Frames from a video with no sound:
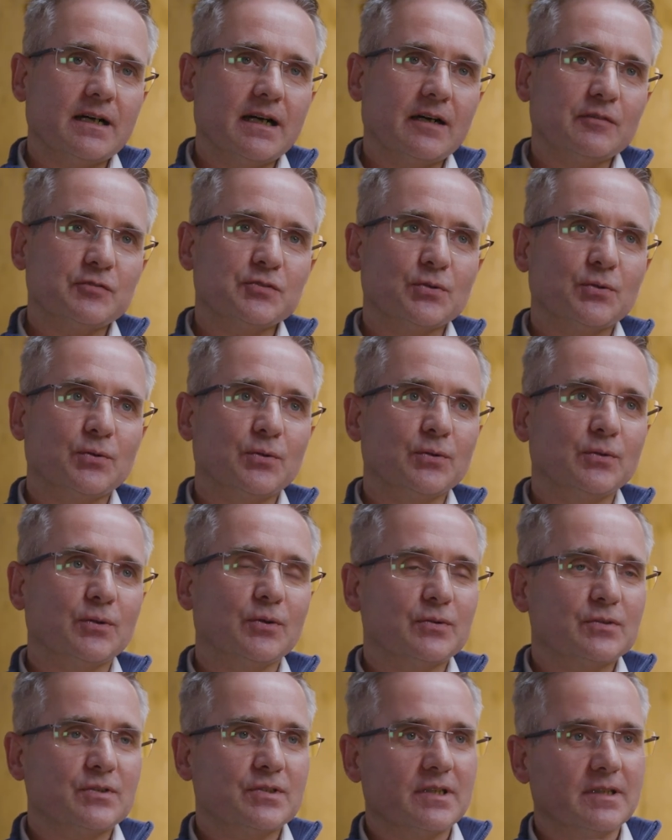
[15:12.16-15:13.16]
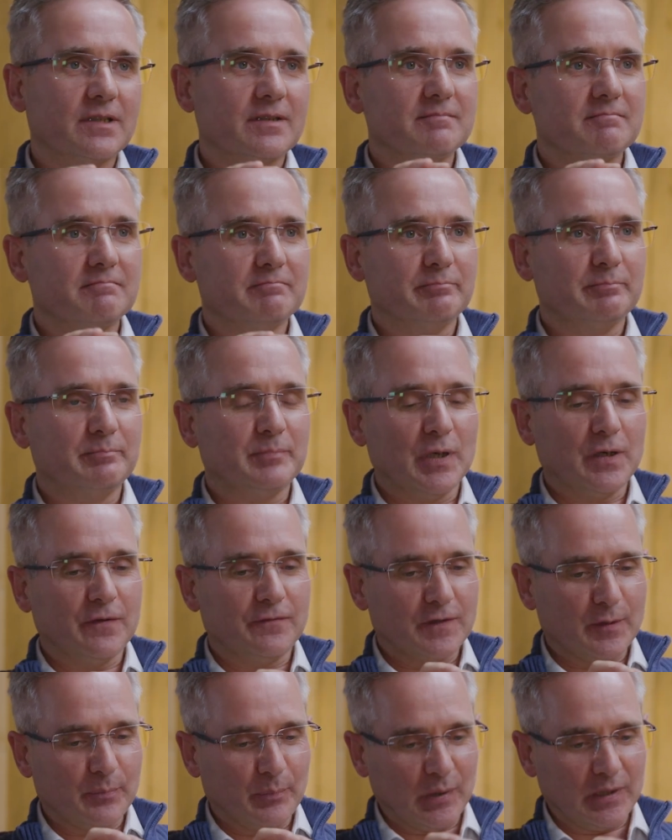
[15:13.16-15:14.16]
I've sort of looked at
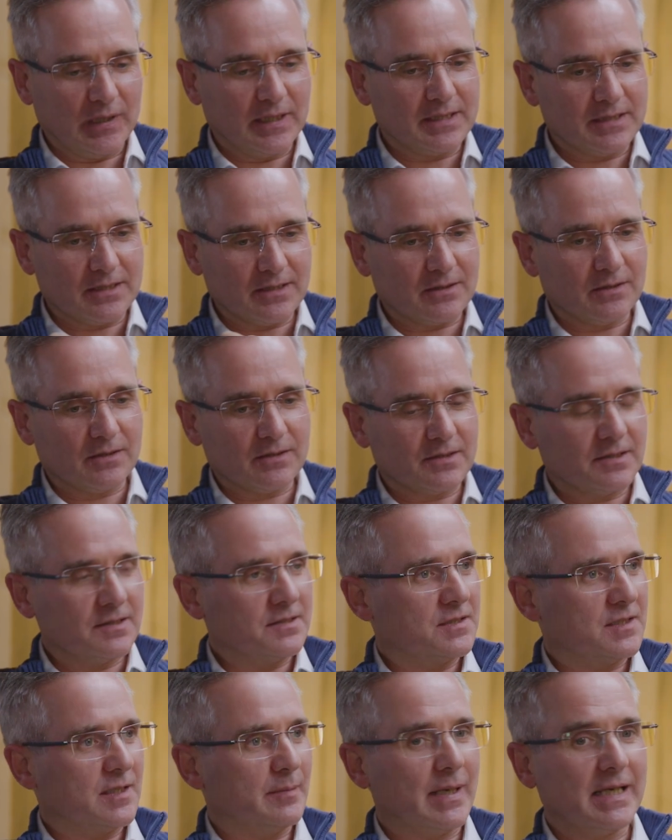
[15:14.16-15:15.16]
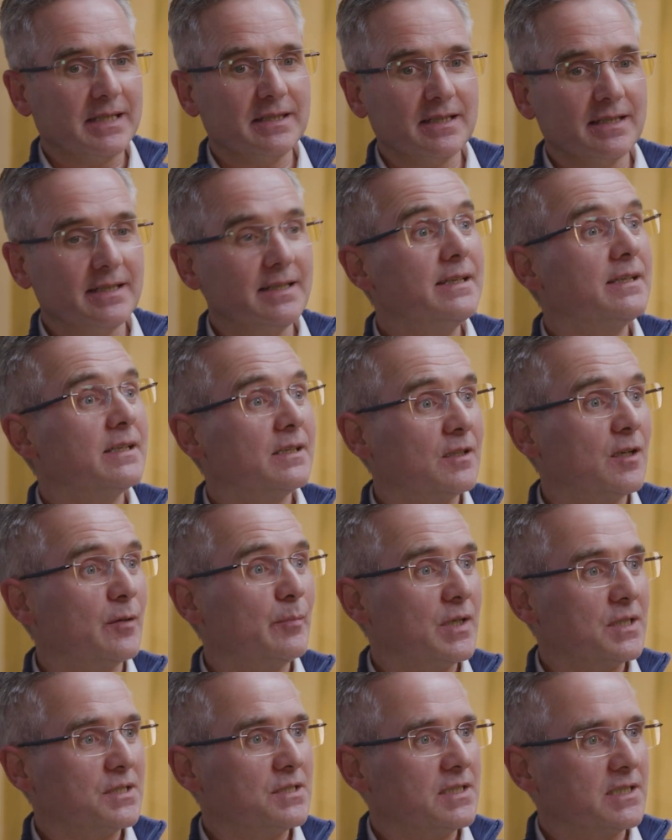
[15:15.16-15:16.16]
both the political system and the
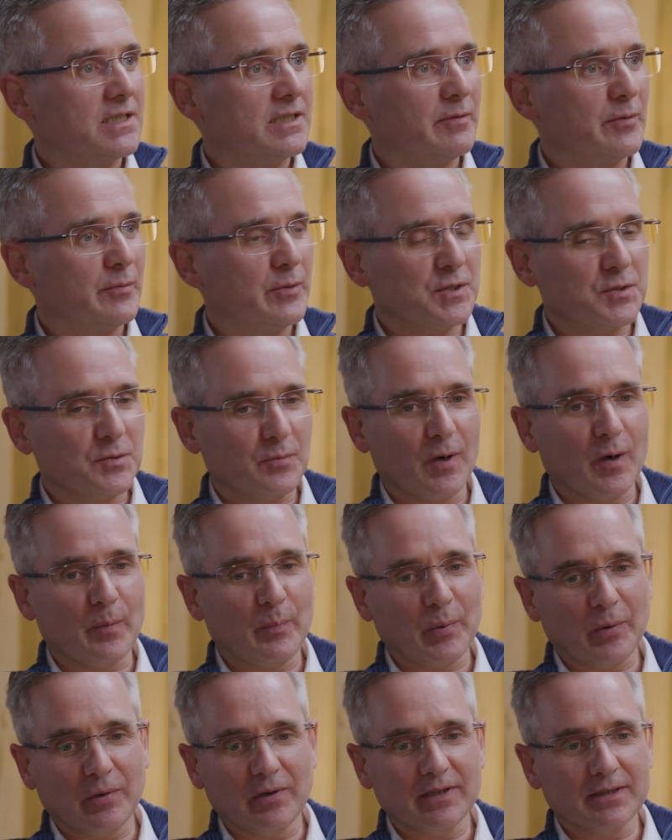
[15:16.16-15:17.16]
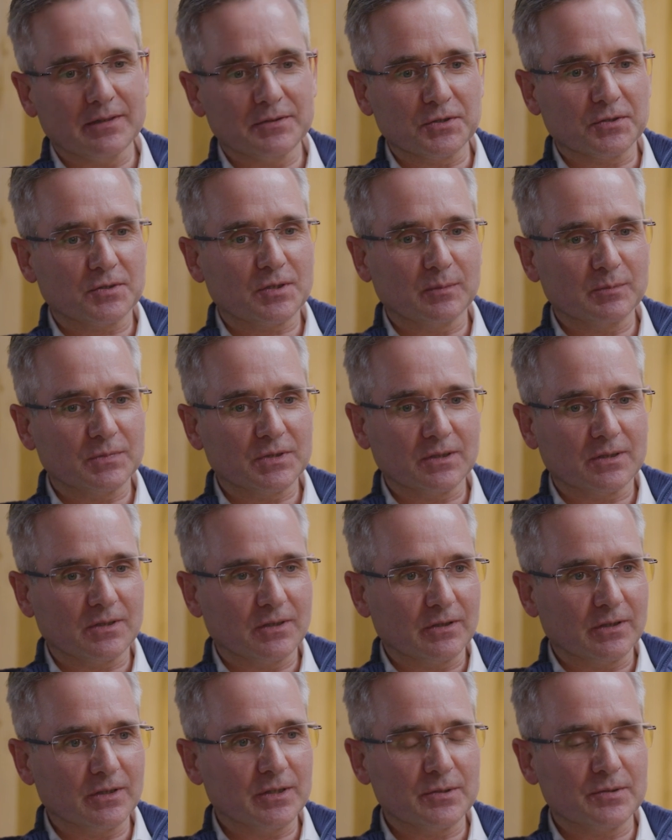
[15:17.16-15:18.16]
economic system in which we operate and just come to the
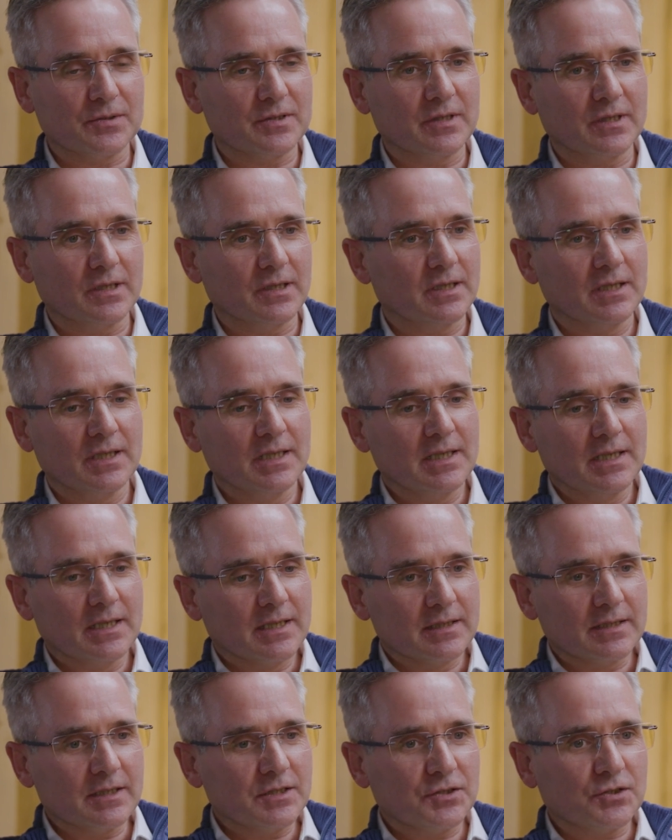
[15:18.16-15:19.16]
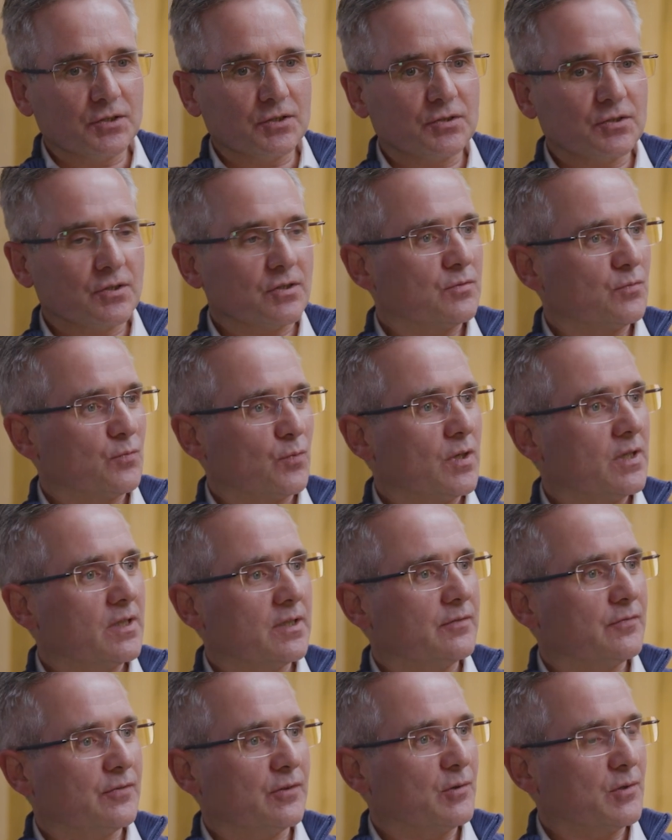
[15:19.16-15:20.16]
conclusion that this just doesn't
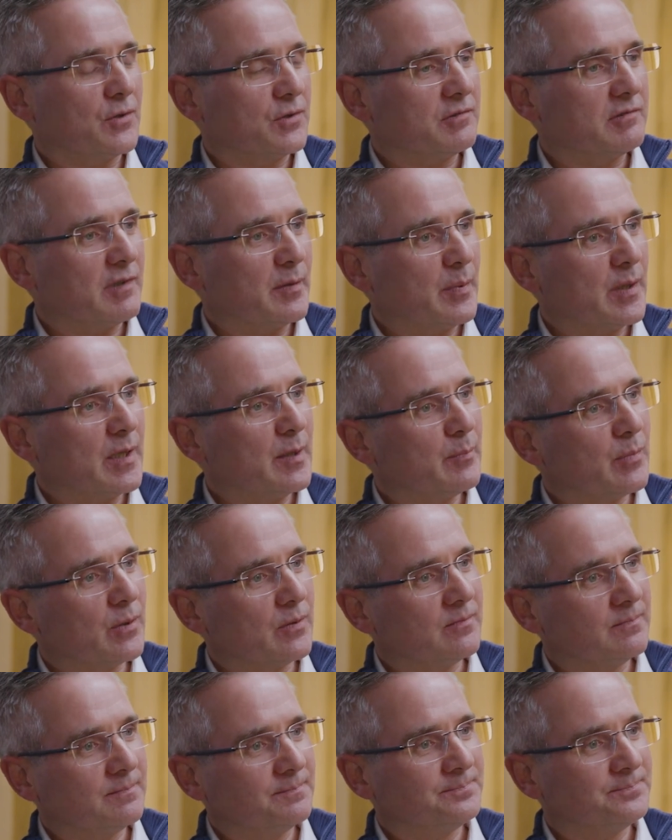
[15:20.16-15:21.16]
work for ordinary people.